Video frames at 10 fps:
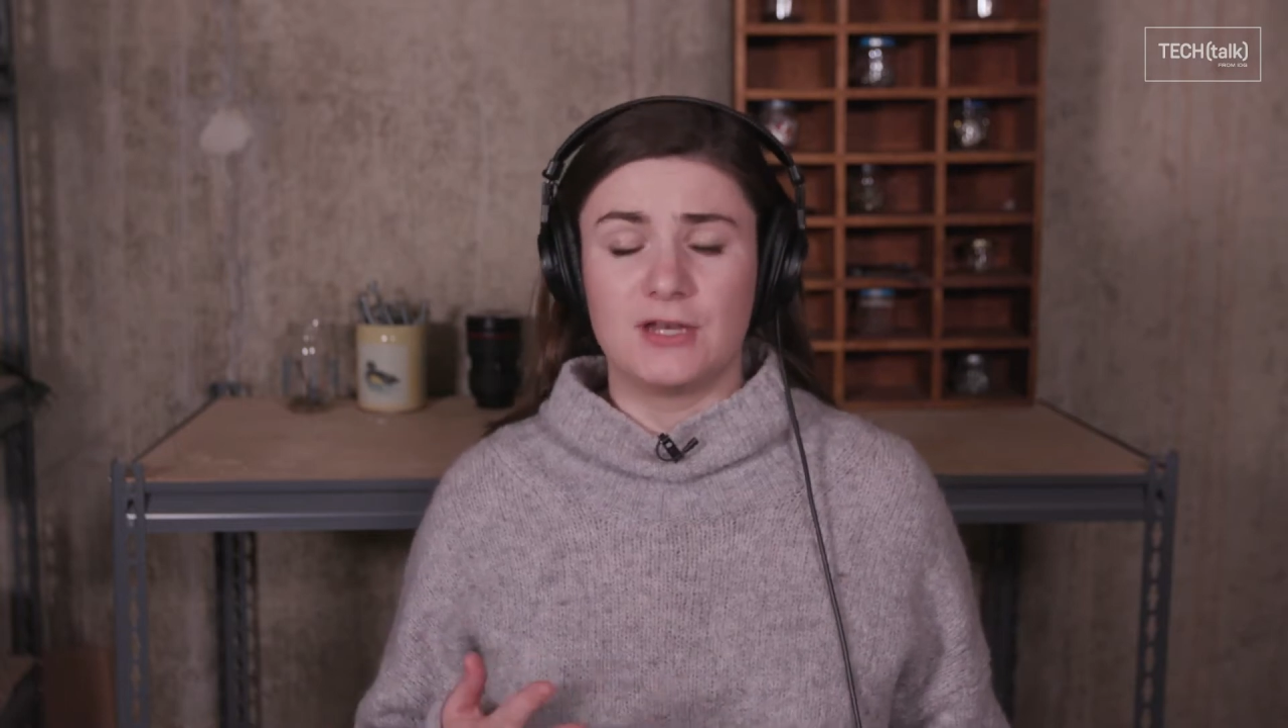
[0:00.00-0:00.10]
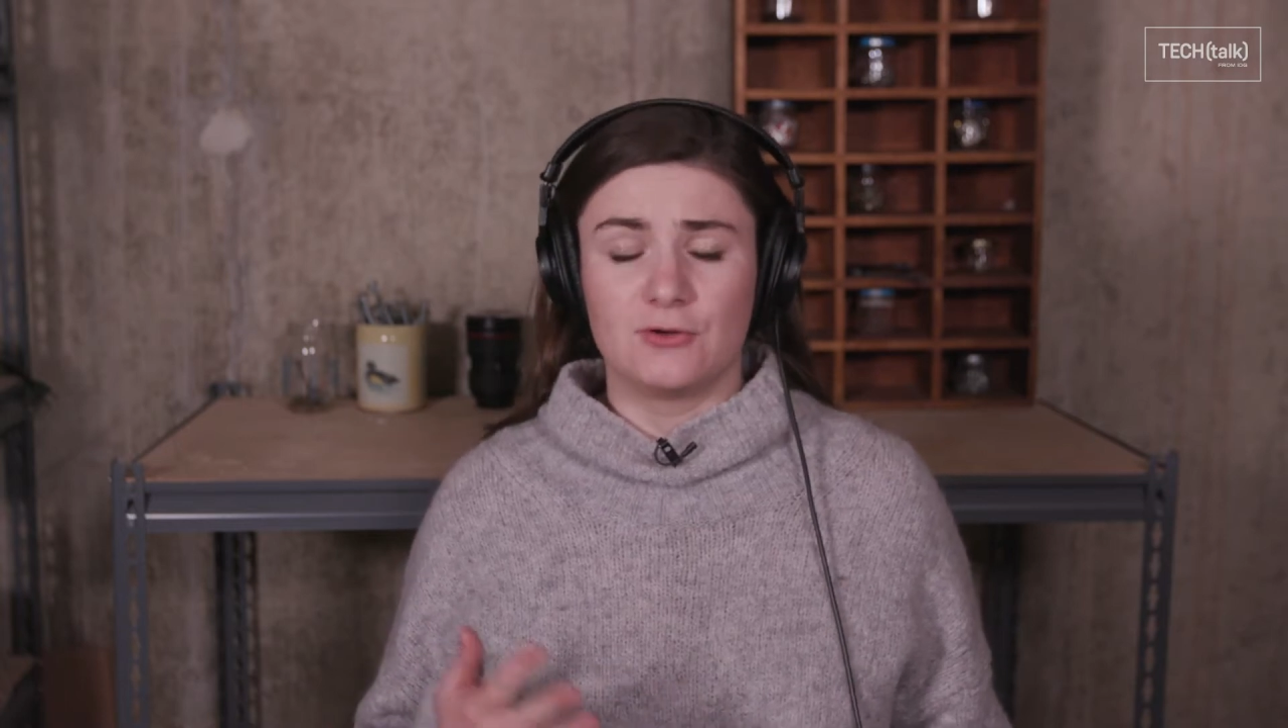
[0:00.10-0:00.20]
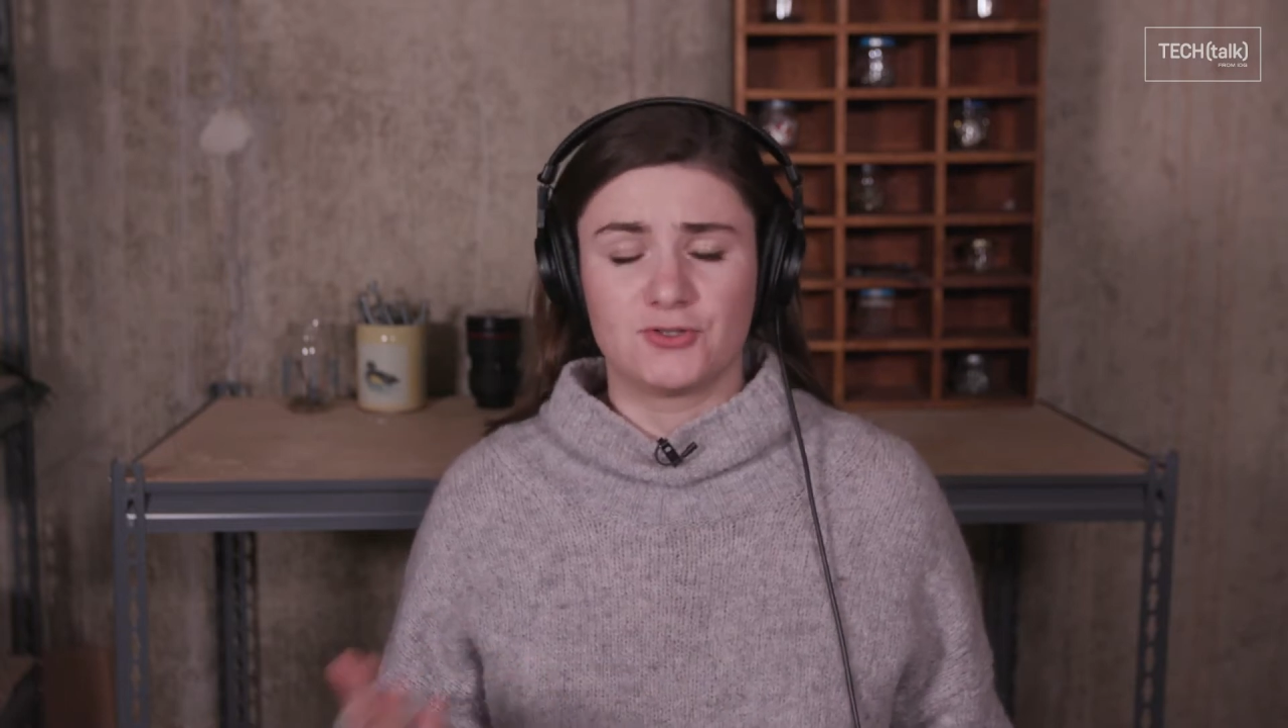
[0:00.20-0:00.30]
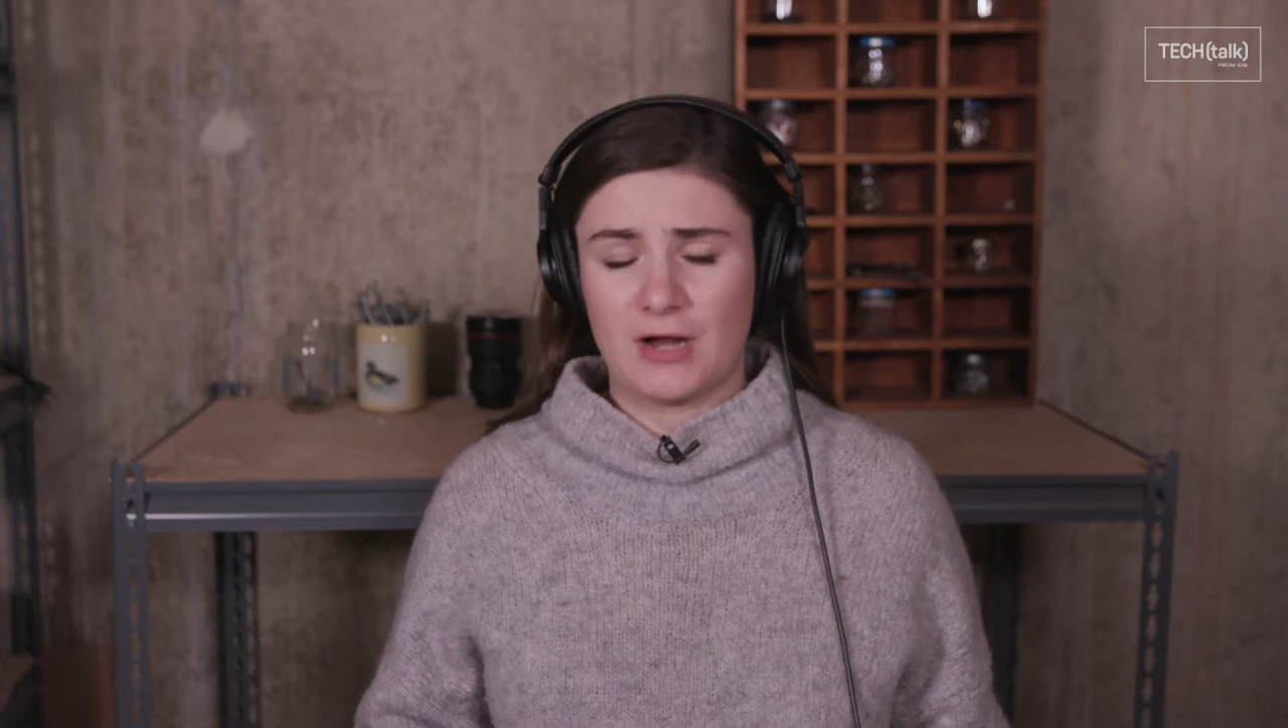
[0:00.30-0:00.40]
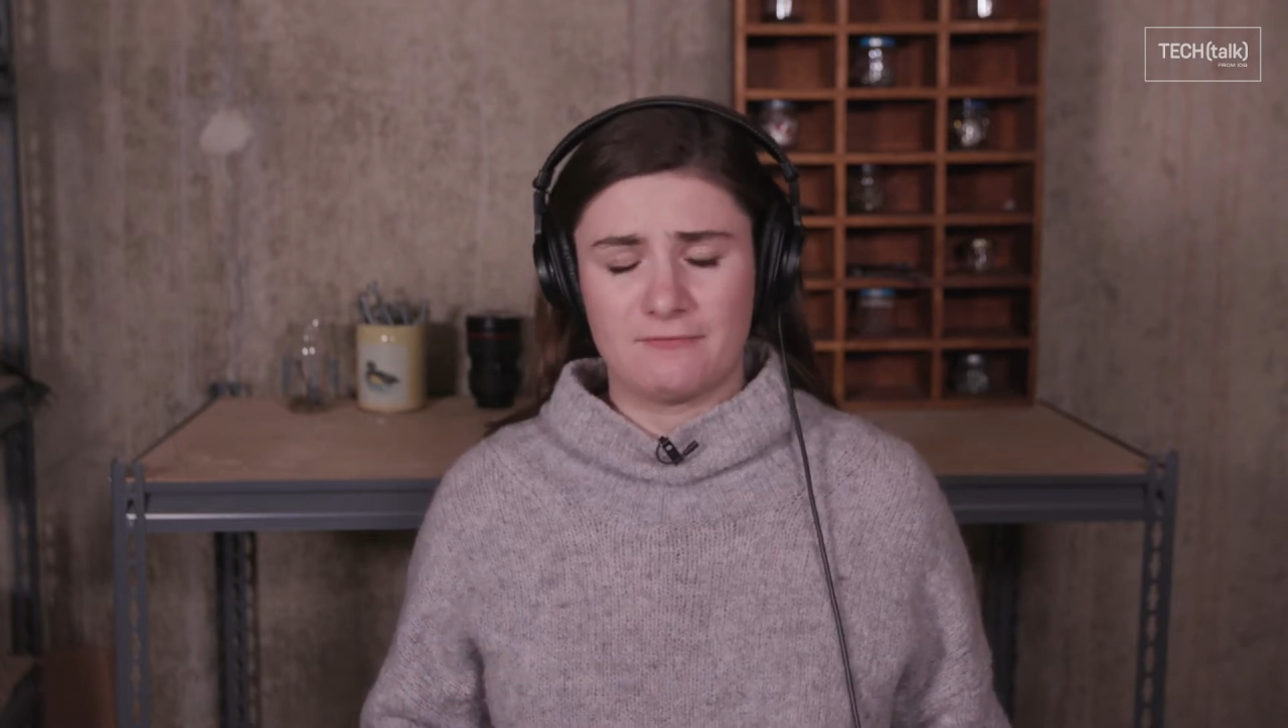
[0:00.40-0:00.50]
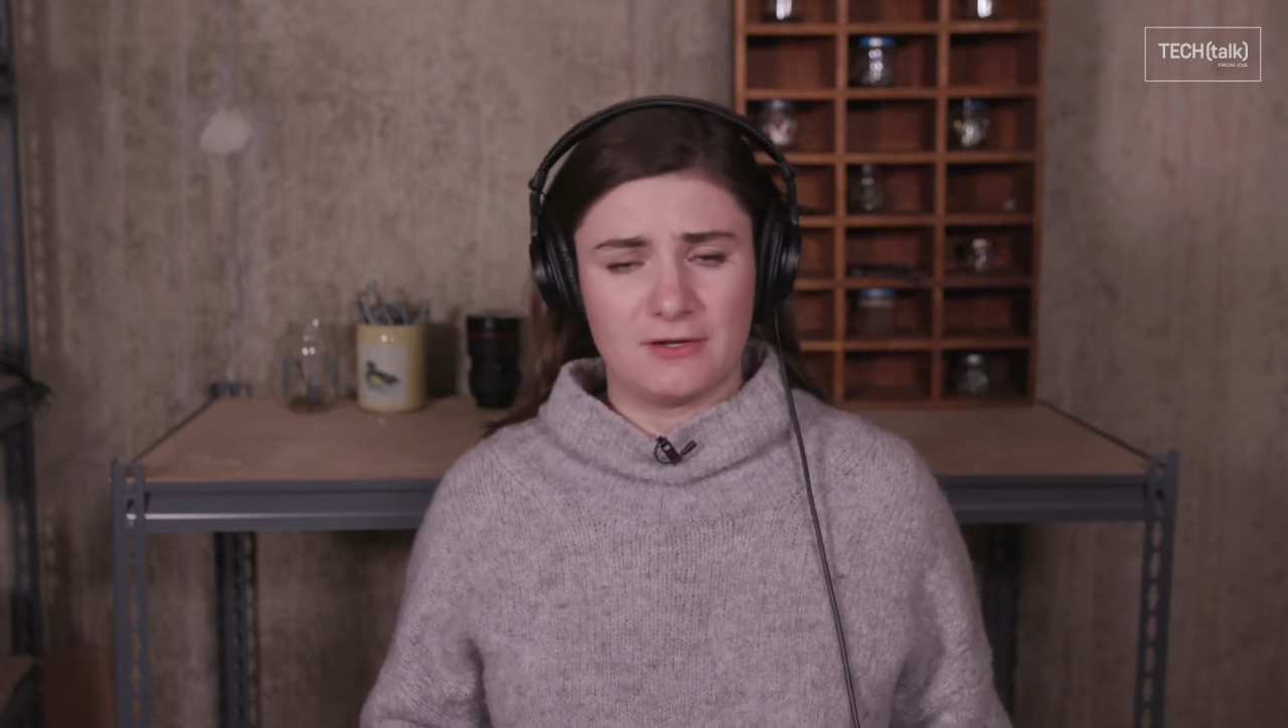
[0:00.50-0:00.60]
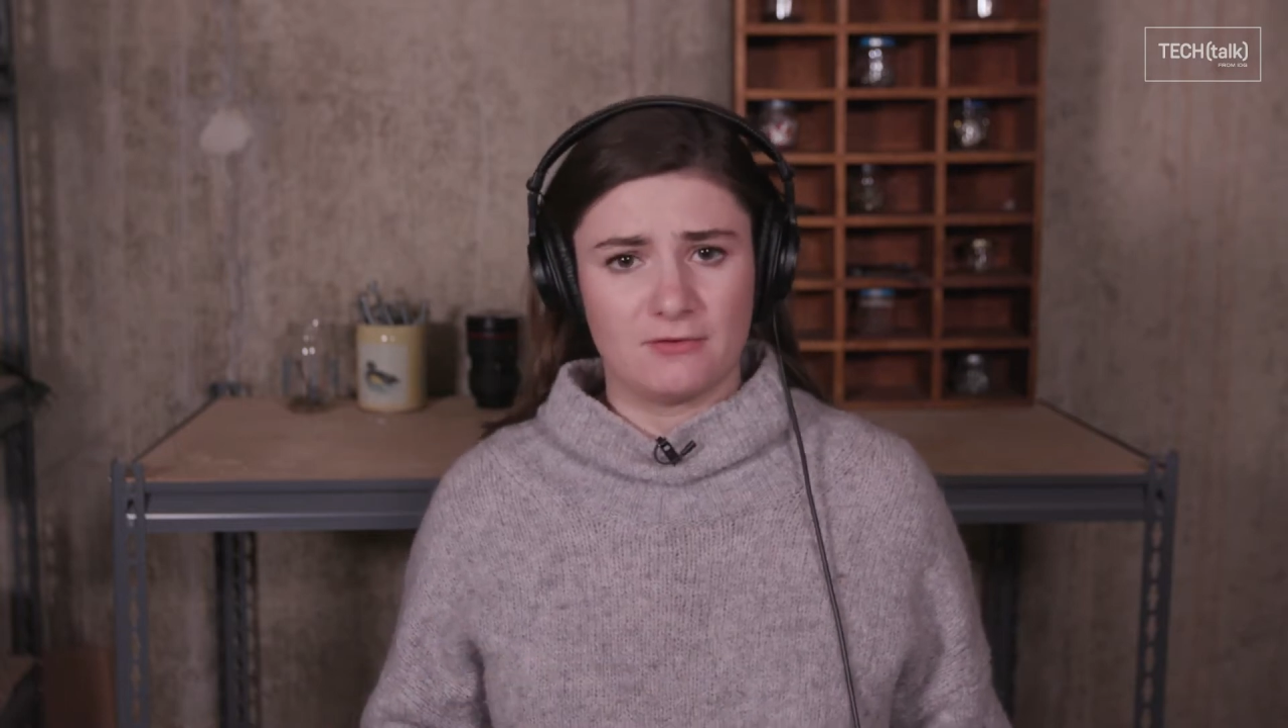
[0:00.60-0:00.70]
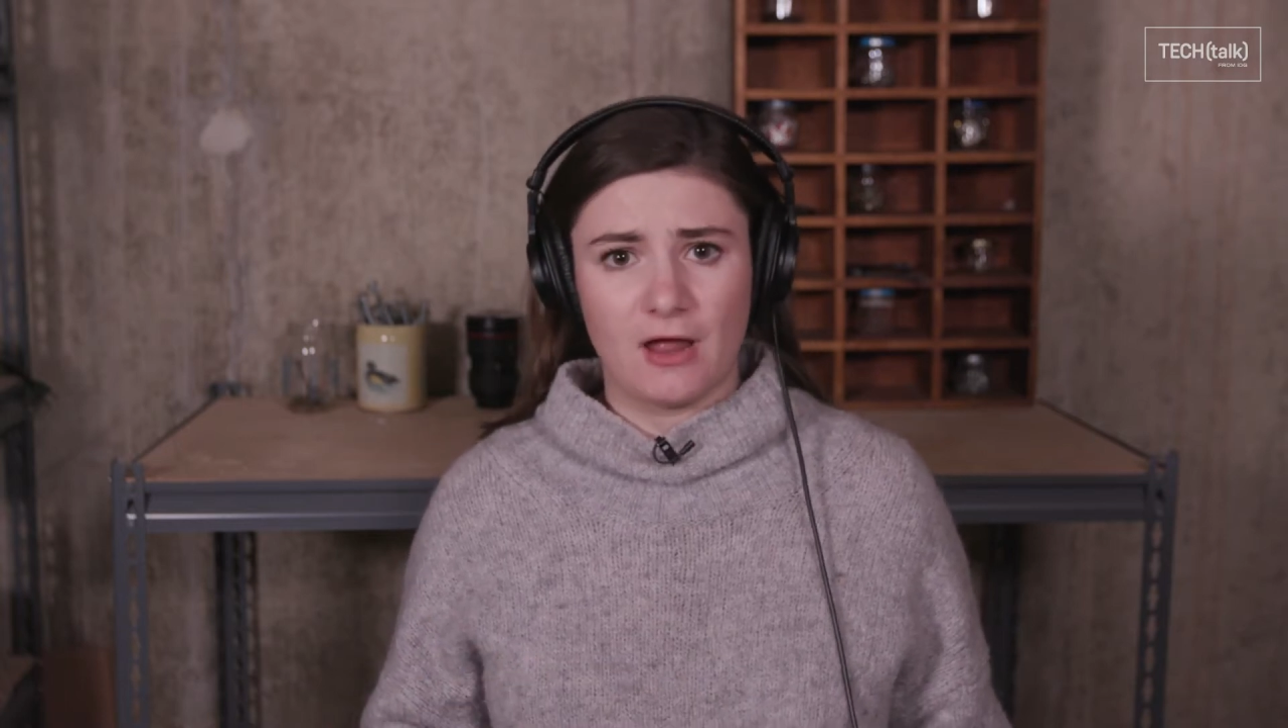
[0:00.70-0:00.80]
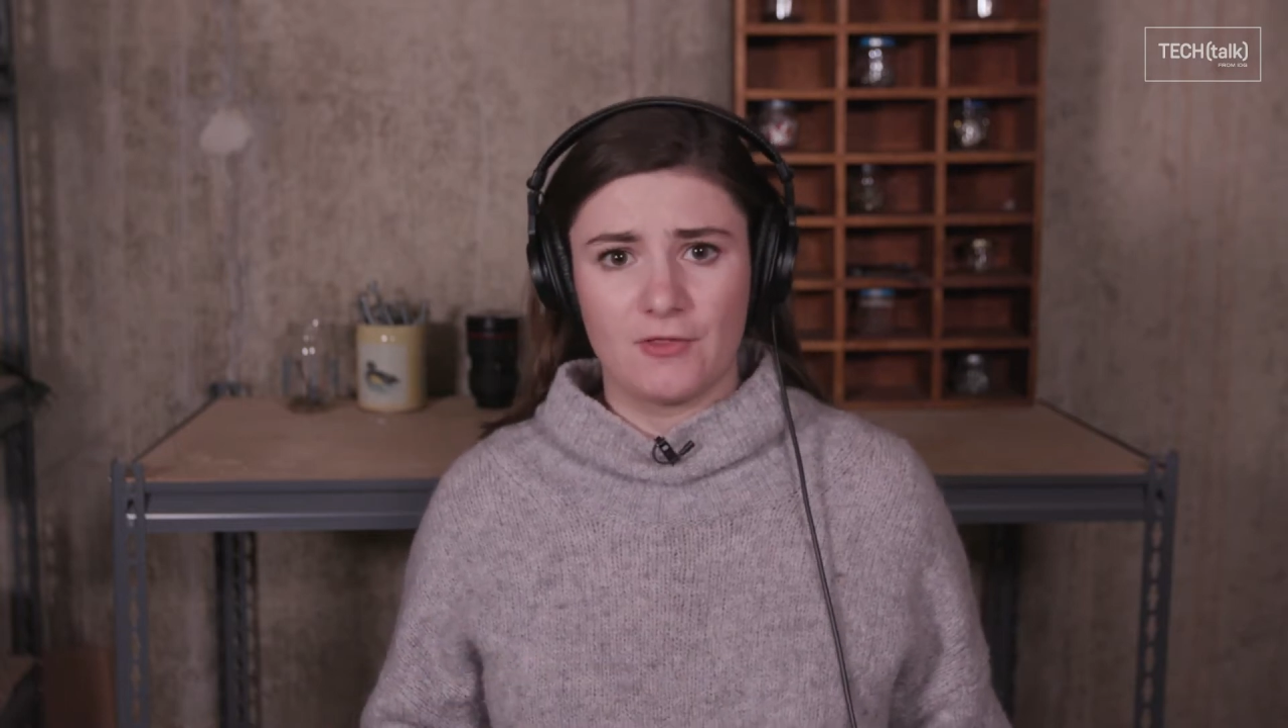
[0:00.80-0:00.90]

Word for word: video traffic